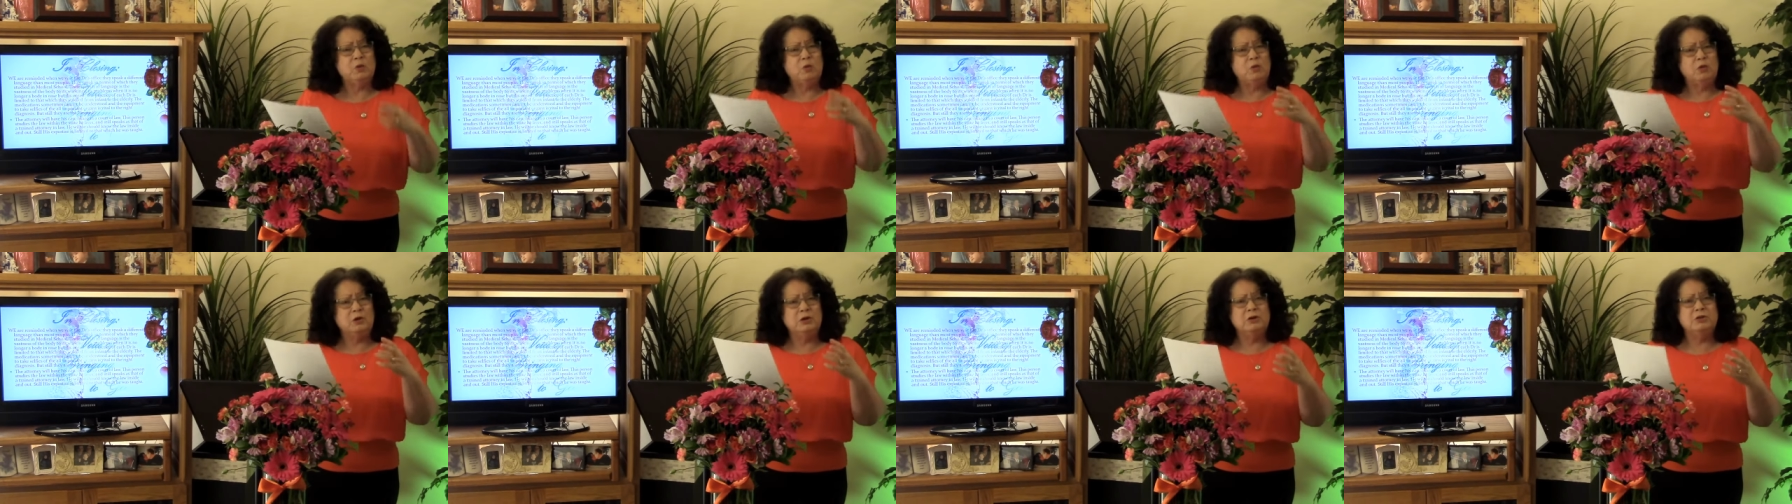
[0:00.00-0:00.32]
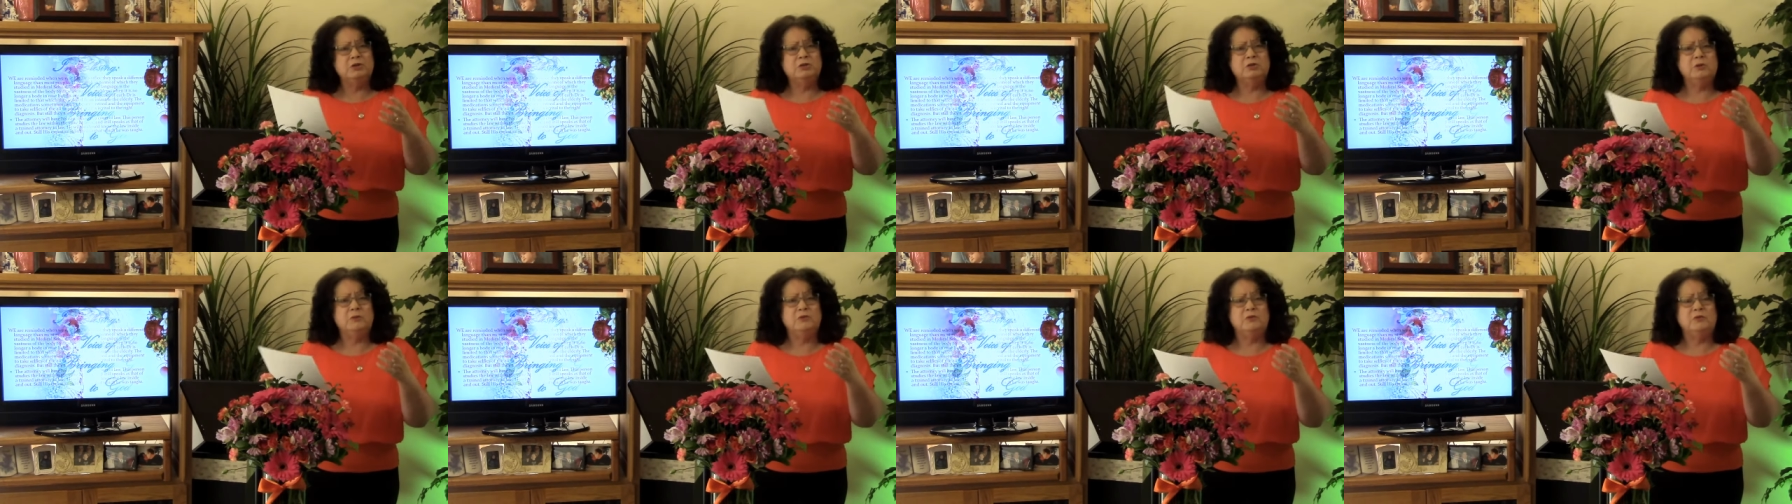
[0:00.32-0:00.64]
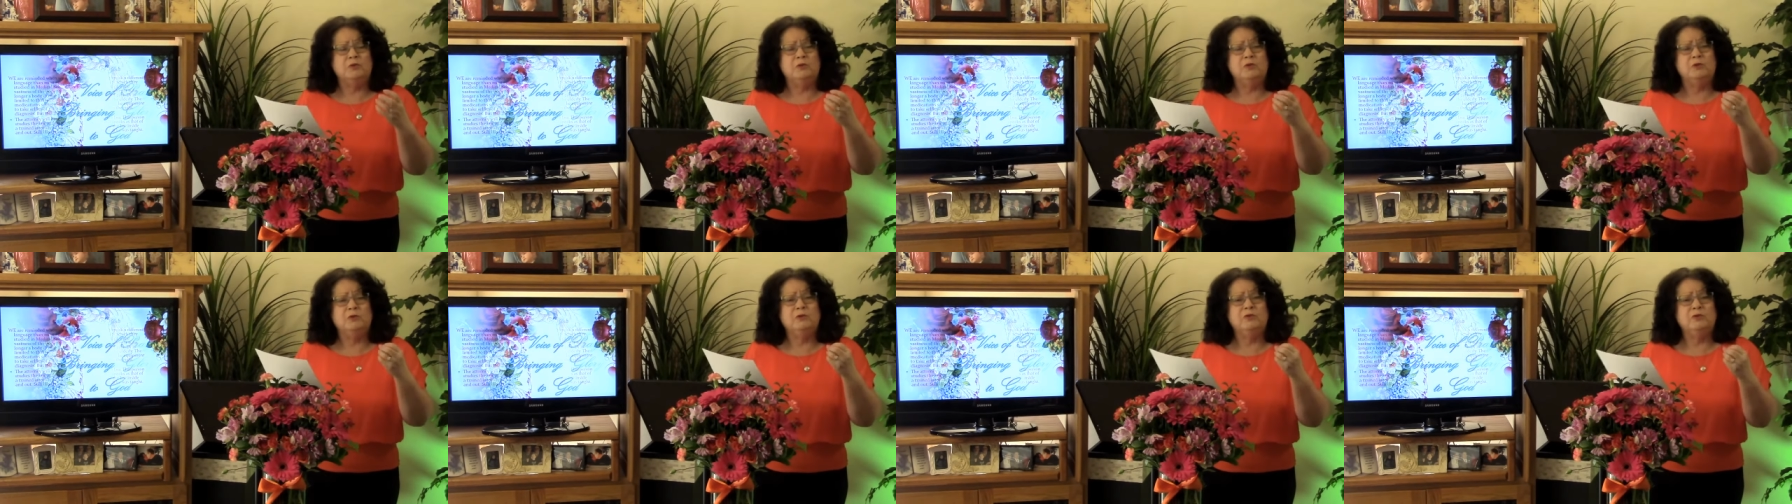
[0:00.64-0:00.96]

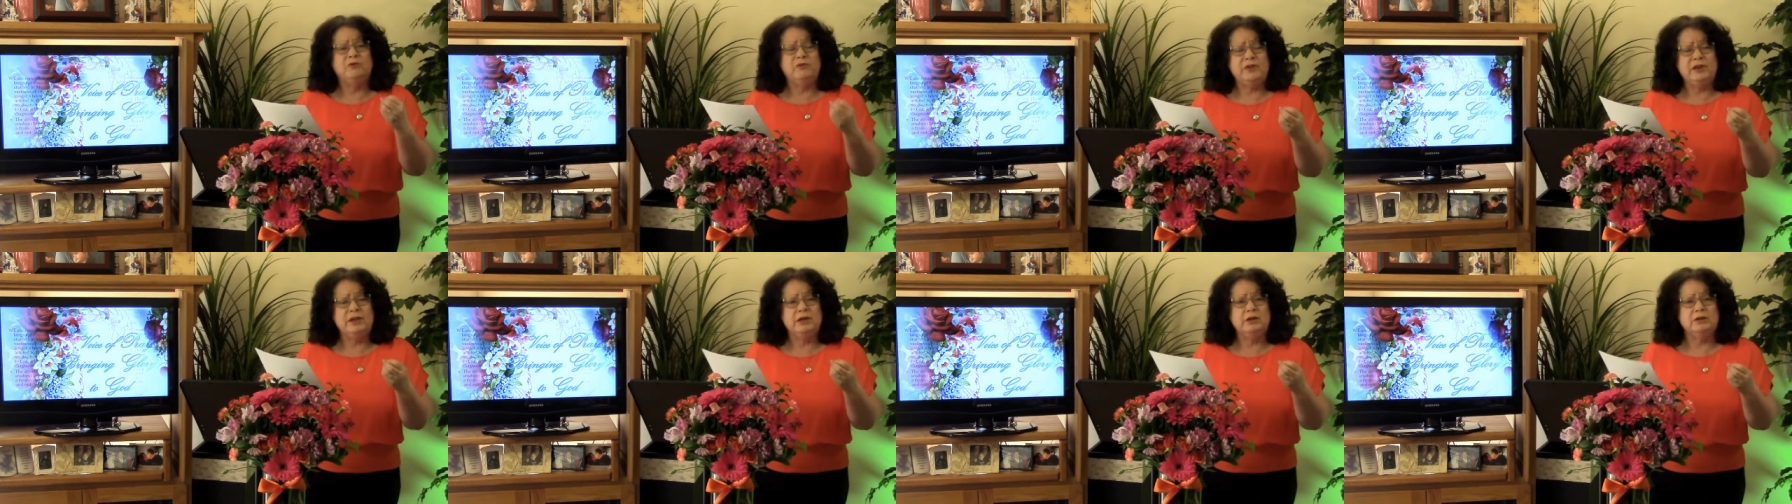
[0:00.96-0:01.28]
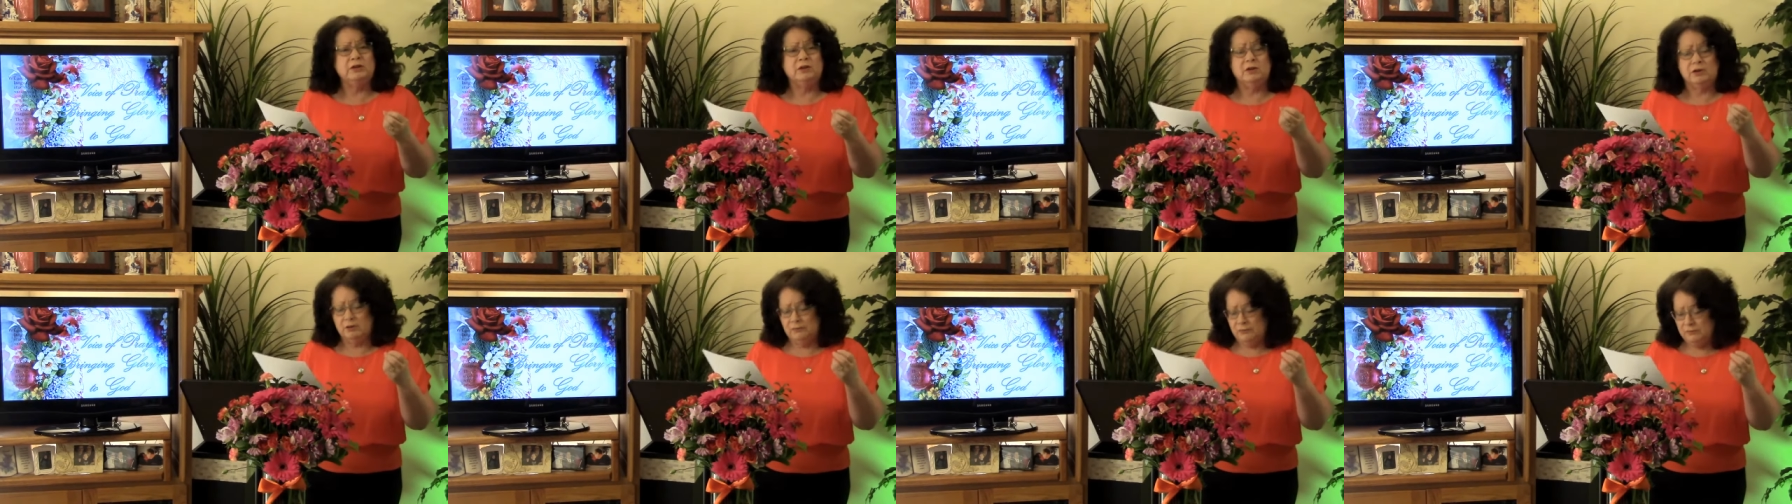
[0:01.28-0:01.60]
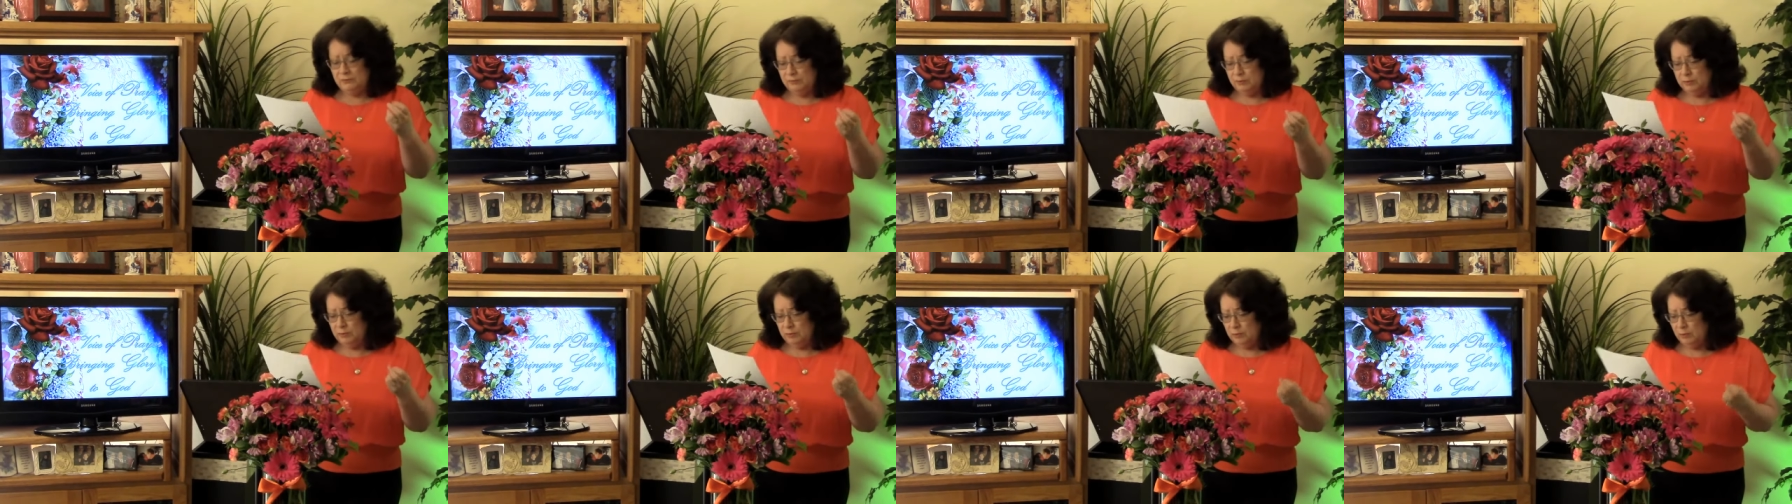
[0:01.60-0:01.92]
worshipful fear
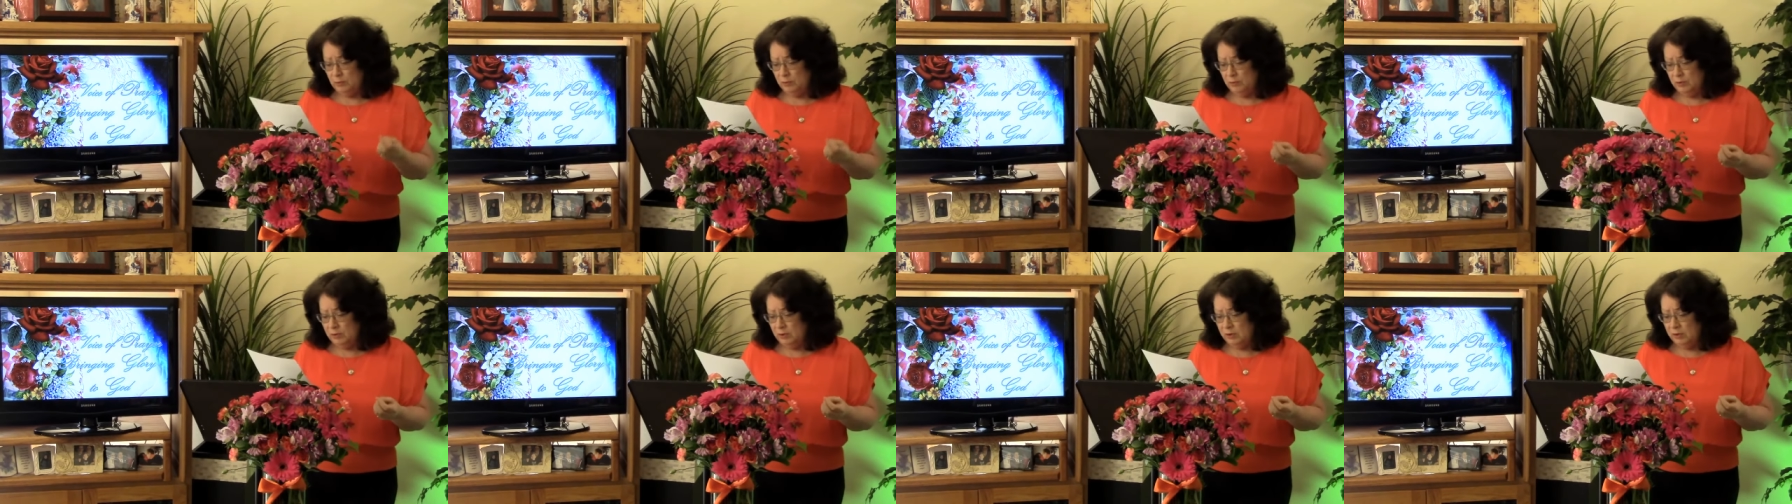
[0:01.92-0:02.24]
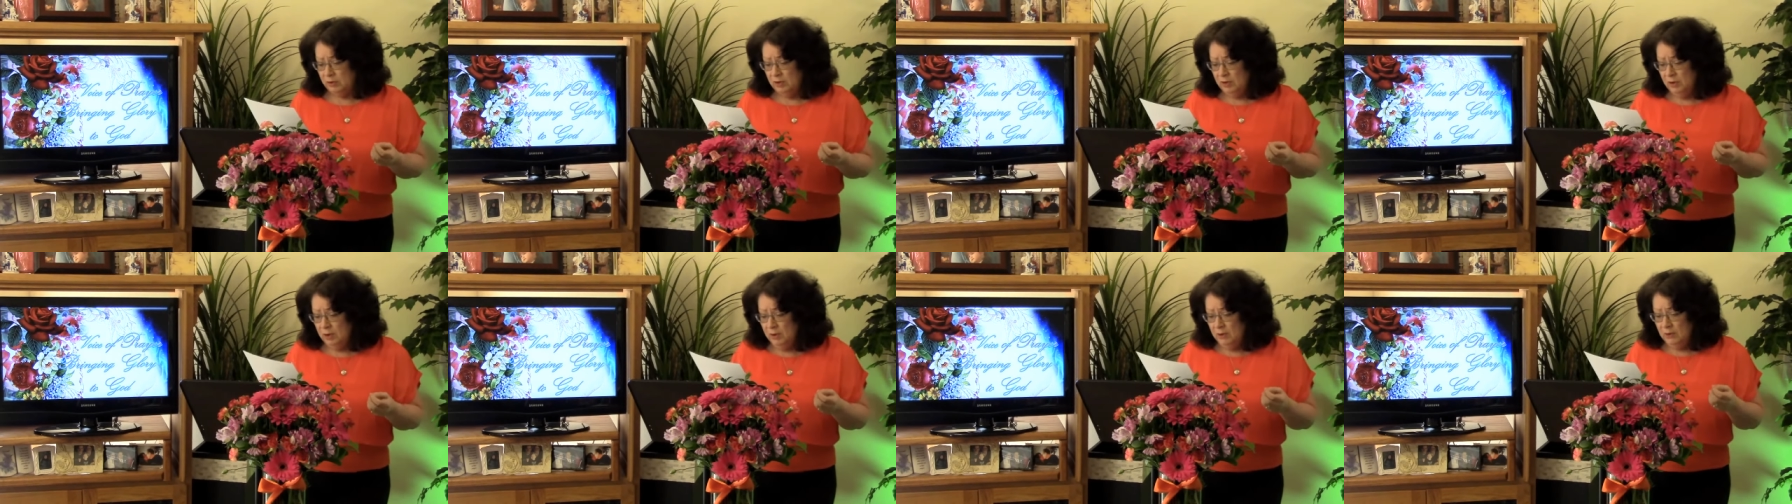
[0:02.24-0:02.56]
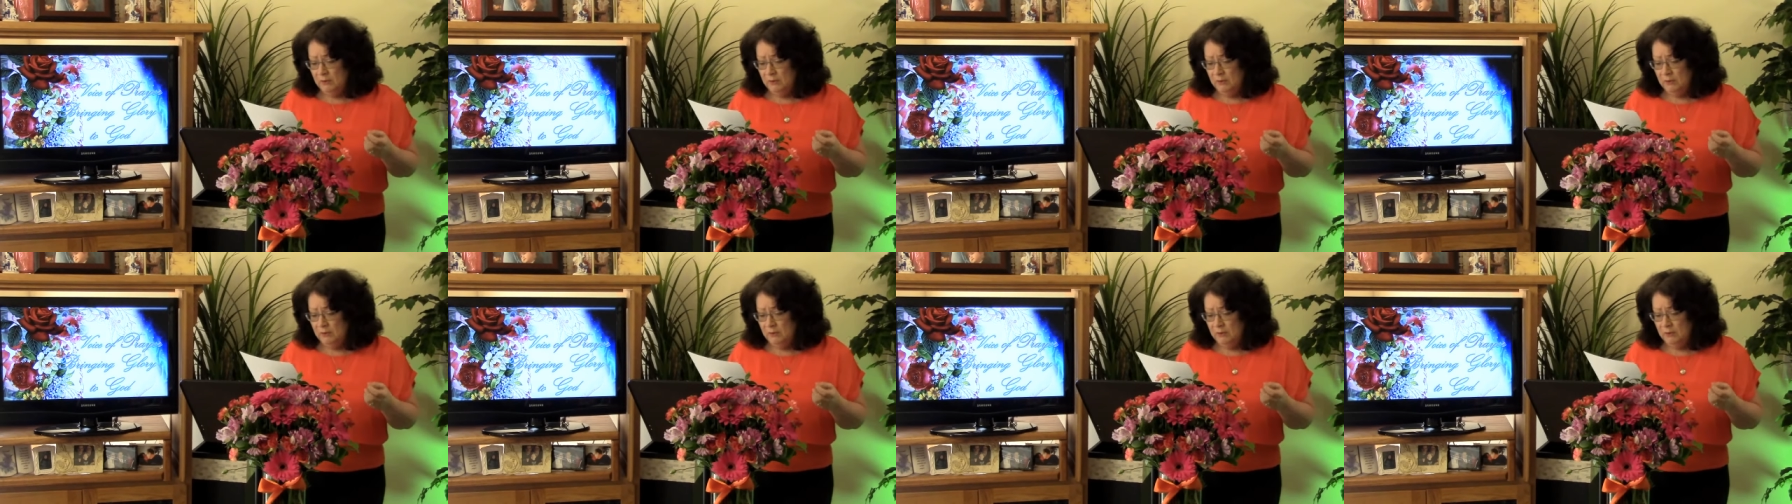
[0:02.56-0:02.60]
of the Lord,